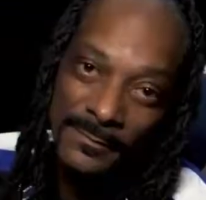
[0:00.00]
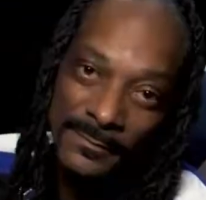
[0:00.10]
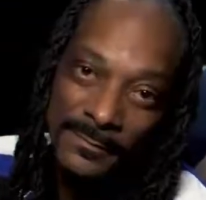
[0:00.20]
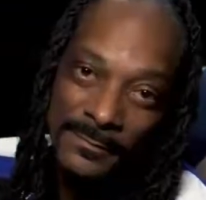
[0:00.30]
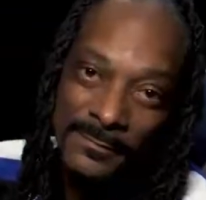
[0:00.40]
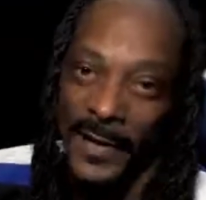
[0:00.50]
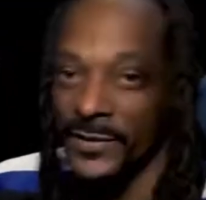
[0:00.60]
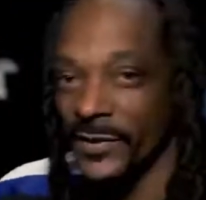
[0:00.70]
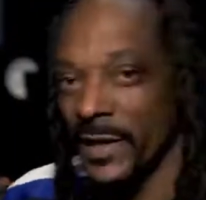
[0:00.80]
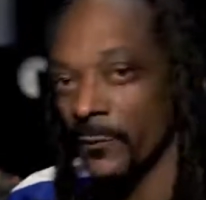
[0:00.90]

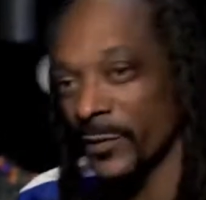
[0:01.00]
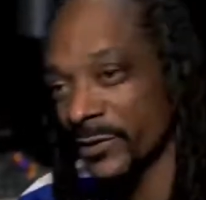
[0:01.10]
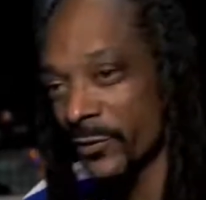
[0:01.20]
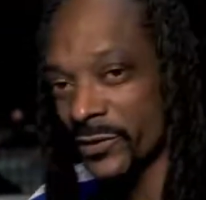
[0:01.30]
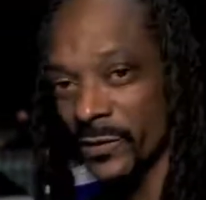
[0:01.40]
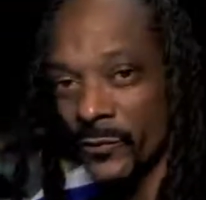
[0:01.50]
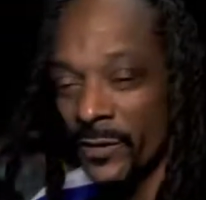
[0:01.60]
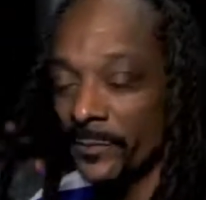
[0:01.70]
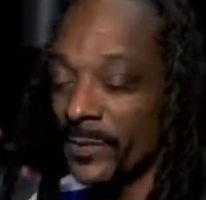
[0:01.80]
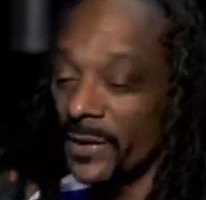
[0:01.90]
Cordozar Broadus
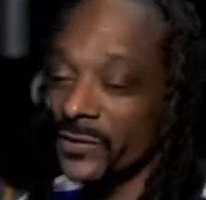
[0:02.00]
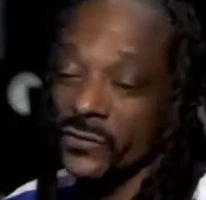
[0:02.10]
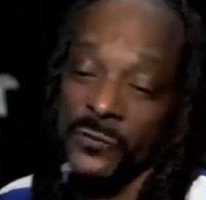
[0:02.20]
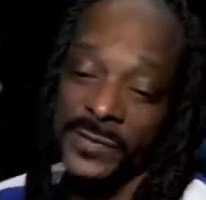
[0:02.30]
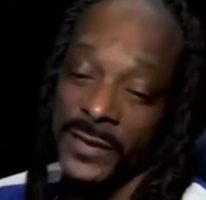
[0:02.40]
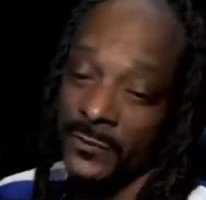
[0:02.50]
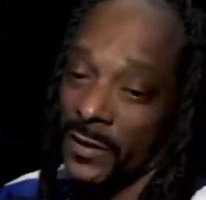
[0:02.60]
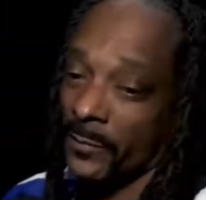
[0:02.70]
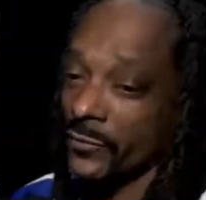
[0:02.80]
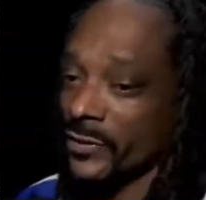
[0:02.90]
Jr., best known by
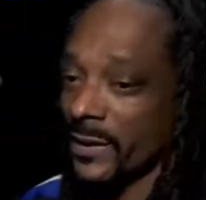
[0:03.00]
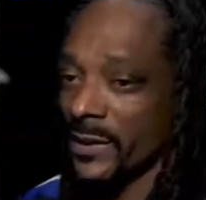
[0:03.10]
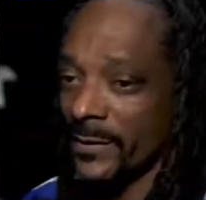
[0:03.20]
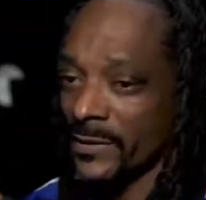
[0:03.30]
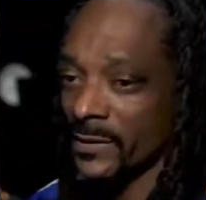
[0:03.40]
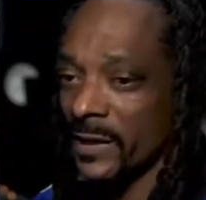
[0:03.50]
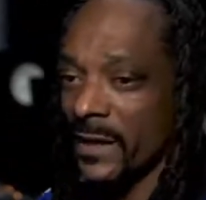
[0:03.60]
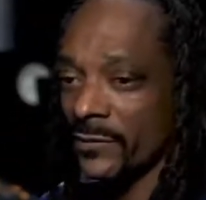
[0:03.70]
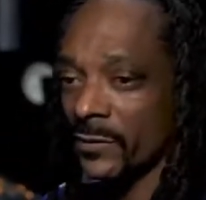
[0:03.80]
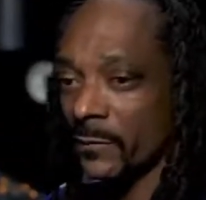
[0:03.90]
his stage name
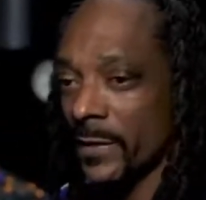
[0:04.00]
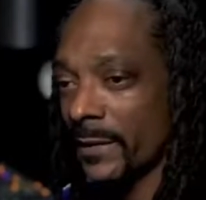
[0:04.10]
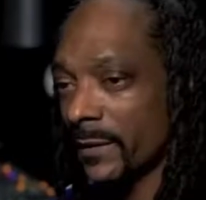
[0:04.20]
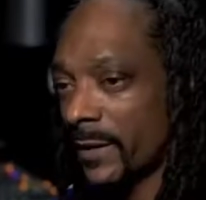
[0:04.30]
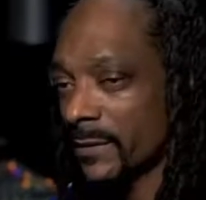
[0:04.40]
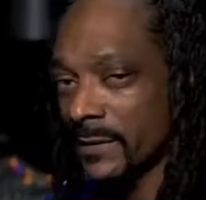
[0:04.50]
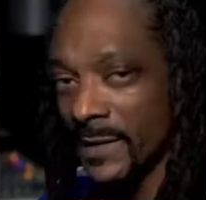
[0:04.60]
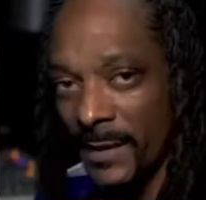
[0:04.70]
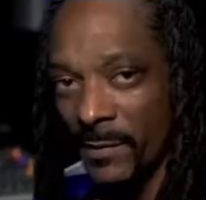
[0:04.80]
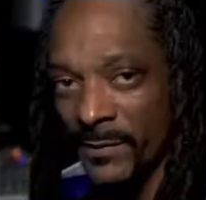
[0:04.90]
Snoop Dogg,
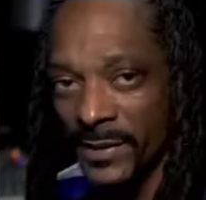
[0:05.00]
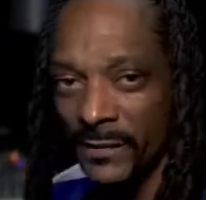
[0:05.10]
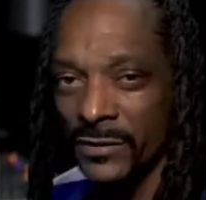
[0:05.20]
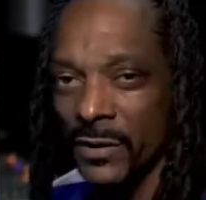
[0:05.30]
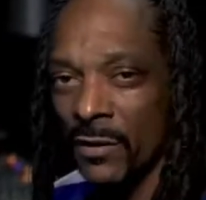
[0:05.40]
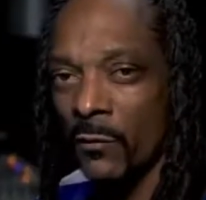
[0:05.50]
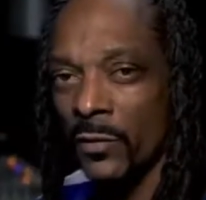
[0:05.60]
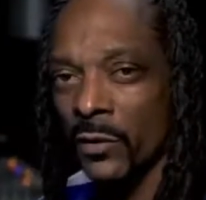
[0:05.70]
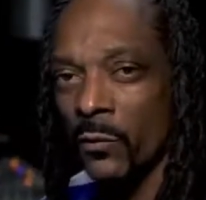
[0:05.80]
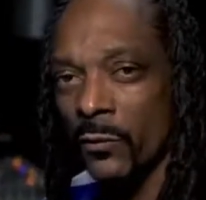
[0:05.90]
previously known as
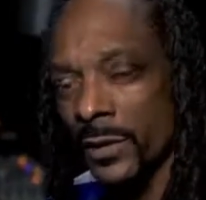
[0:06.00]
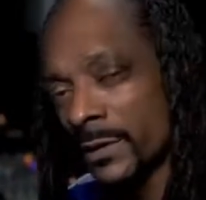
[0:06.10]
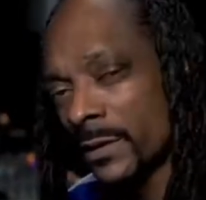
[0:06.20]
Snoop Doggy